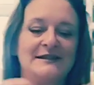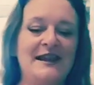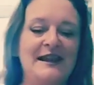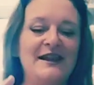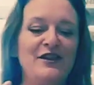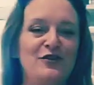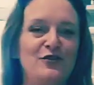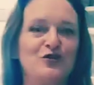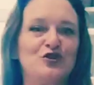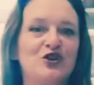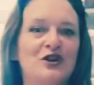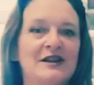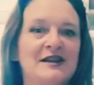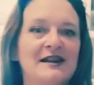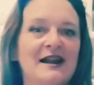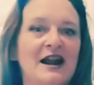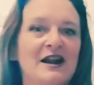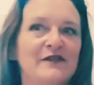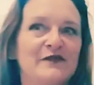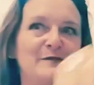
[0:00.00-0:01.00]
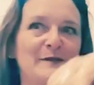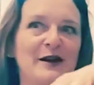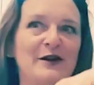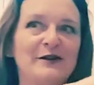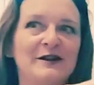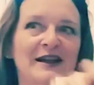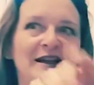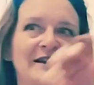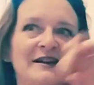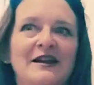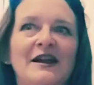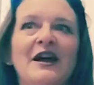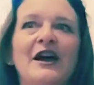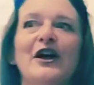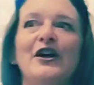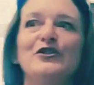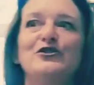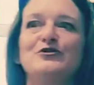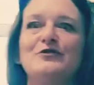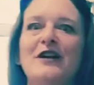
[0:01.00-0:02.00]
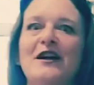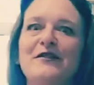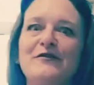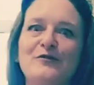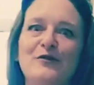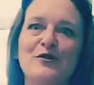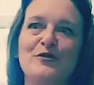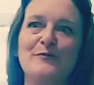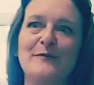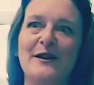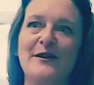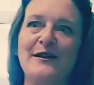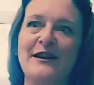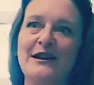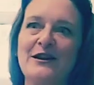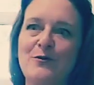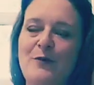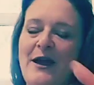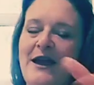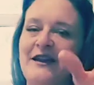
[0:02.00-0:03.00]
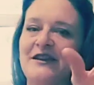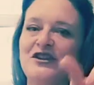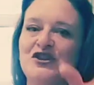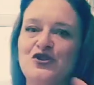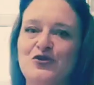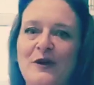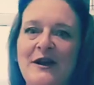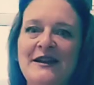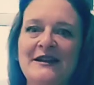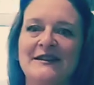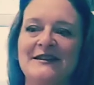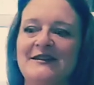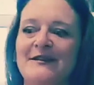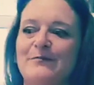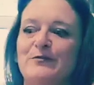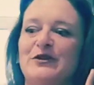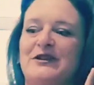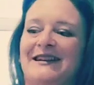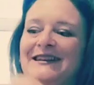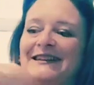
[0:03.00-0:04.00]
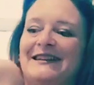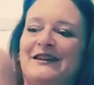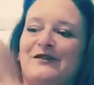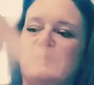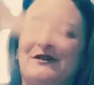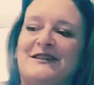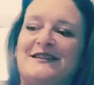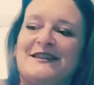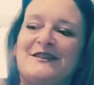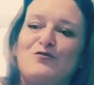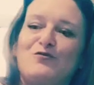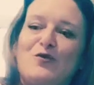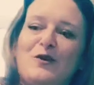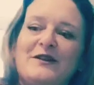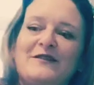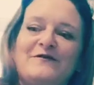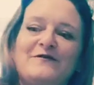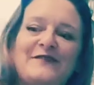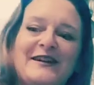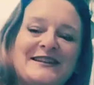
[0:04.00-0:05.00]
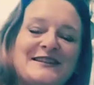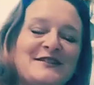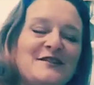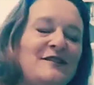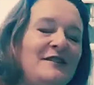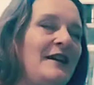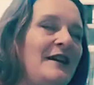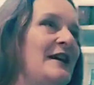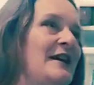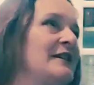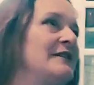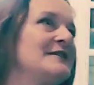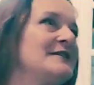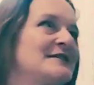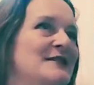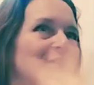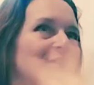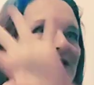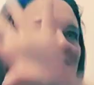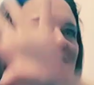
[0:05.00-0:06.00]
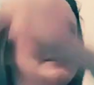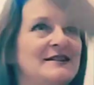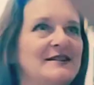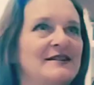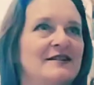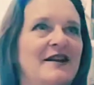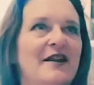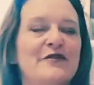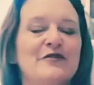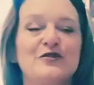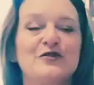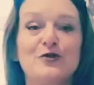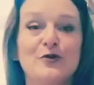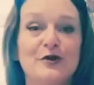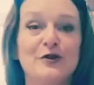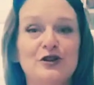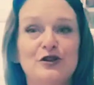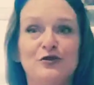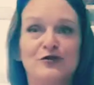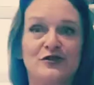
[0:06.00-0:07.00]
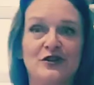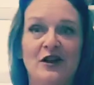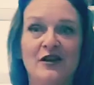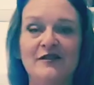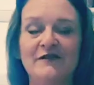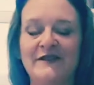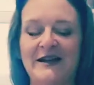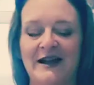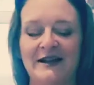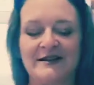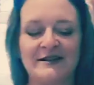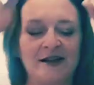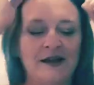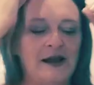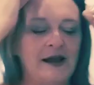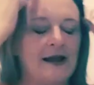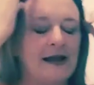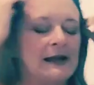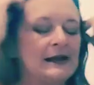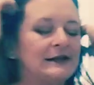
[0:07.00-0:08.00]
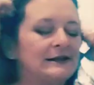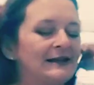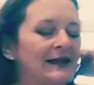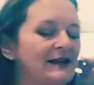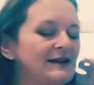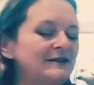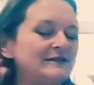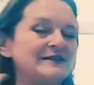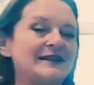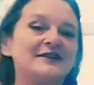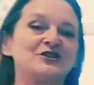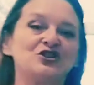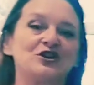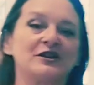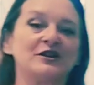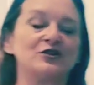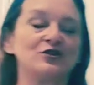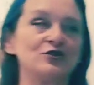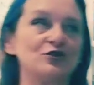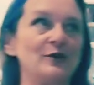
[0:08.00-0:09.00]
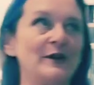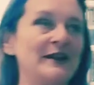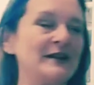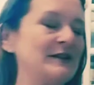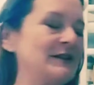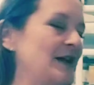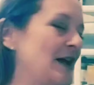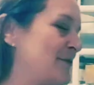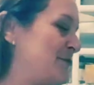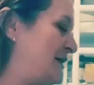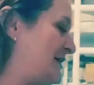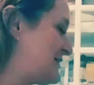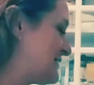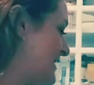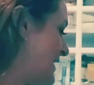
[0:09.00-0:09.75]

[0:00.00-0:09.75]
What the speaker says: take your chicken out of the marinade. Do not throw the marinade away. Strain it to the liquids in one vessel and the solids in another. You're going to use all of that. Let that chicken drain a bit.